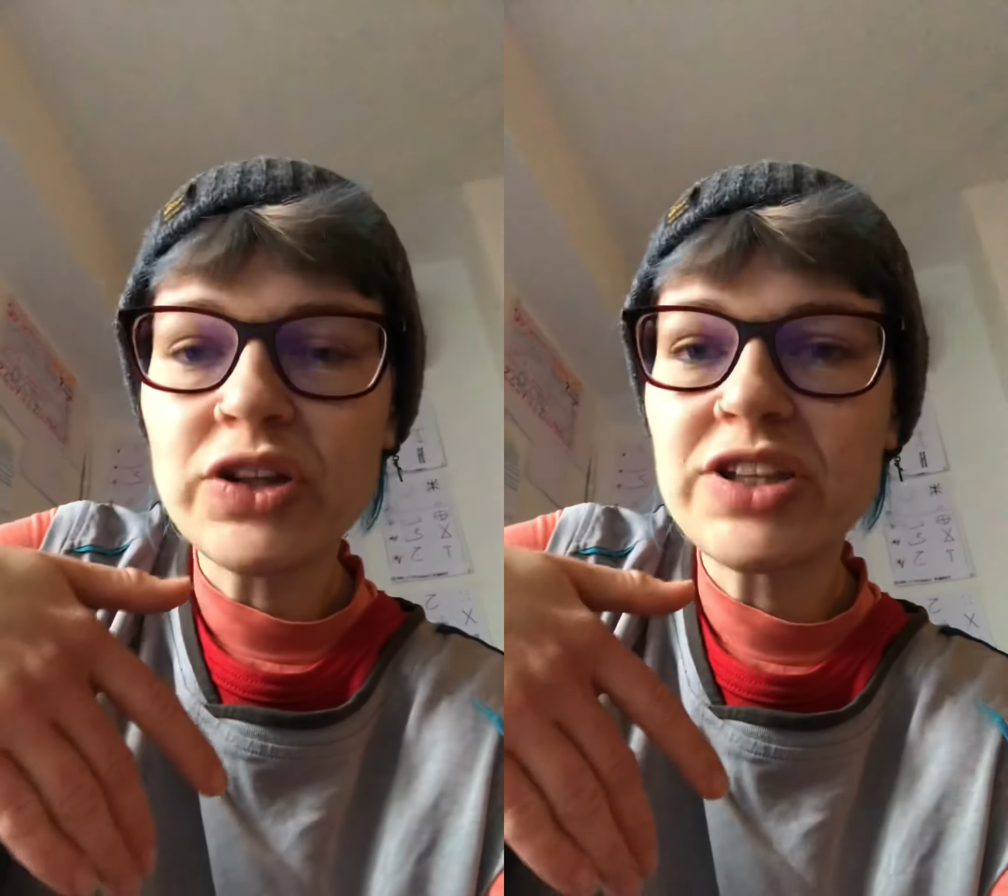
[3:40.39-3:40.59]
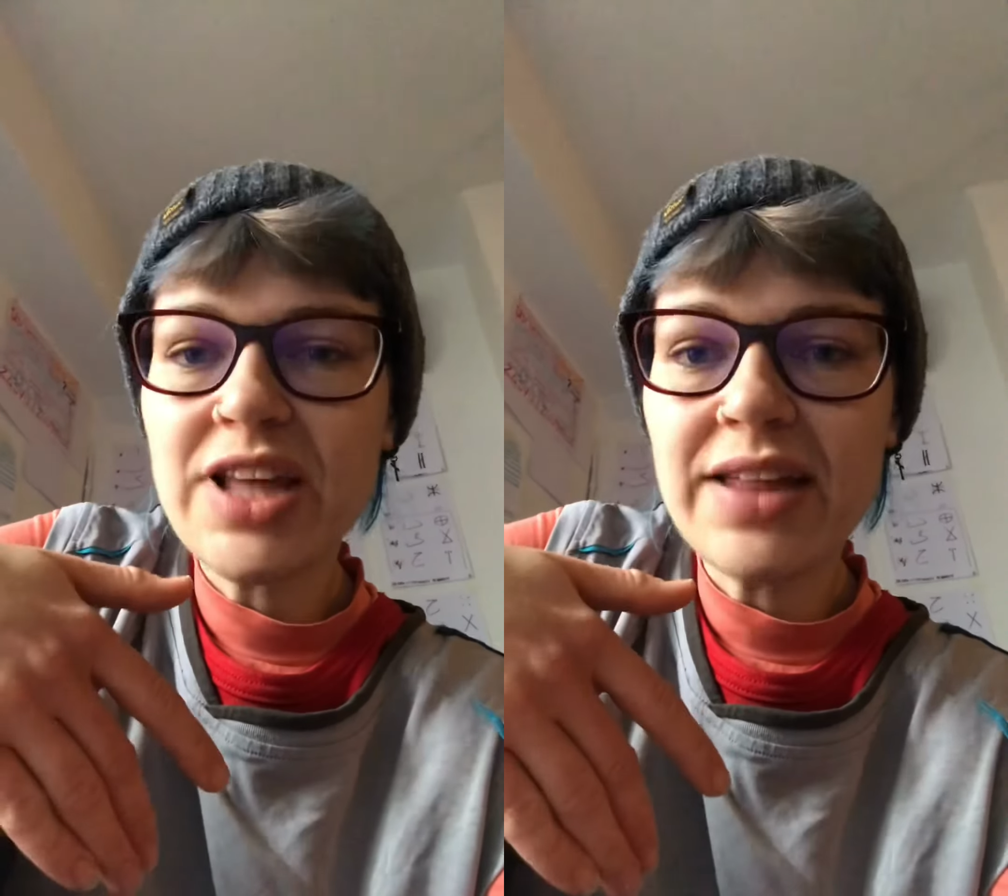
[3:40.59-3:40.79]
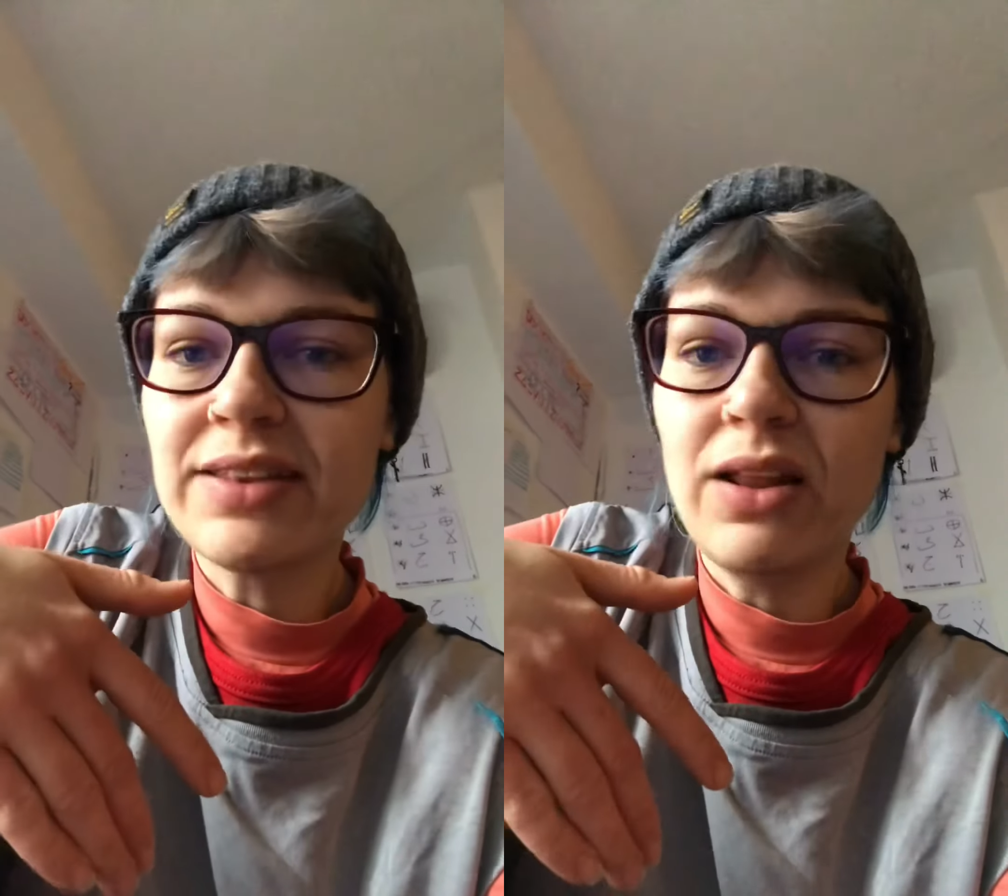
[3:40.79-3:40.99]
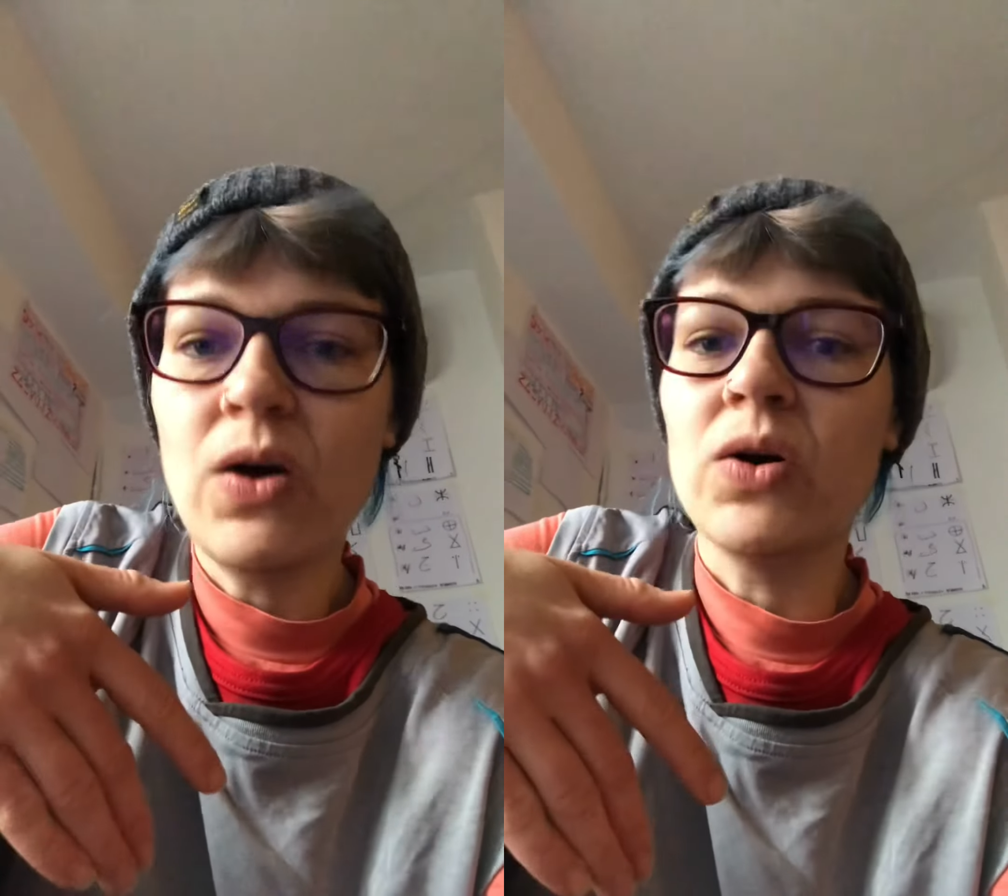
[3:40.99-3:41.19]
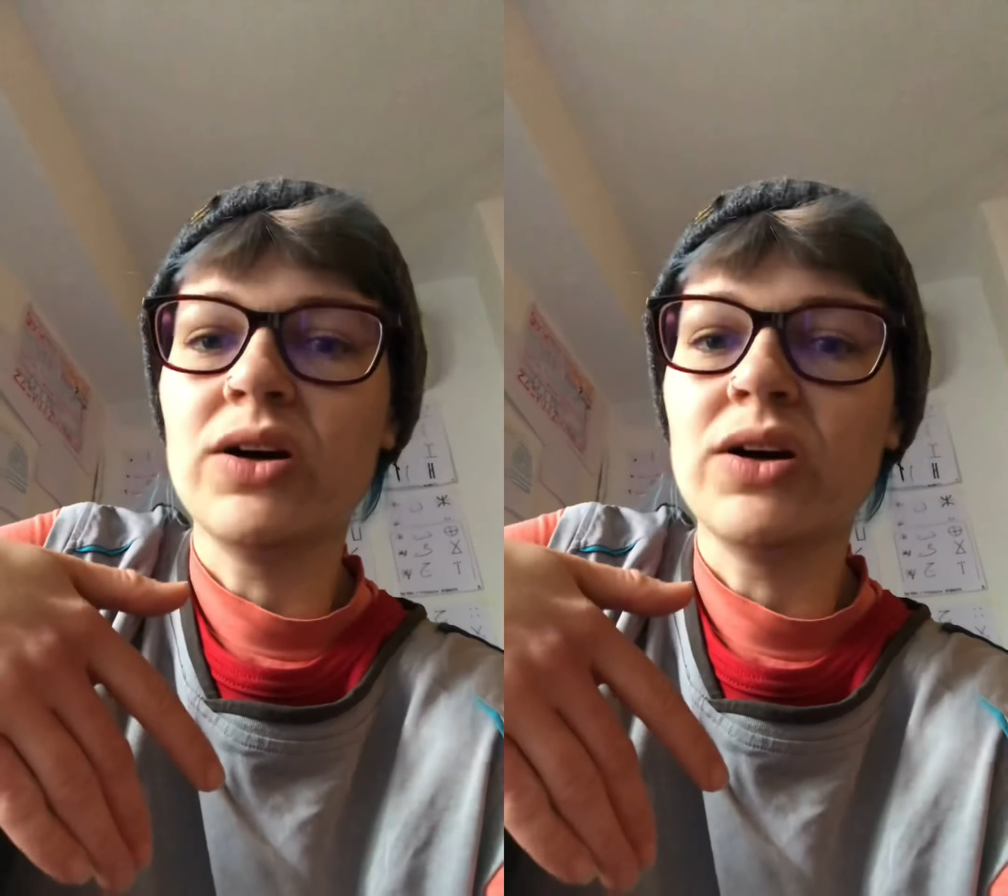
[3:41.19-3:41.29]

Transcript: that long.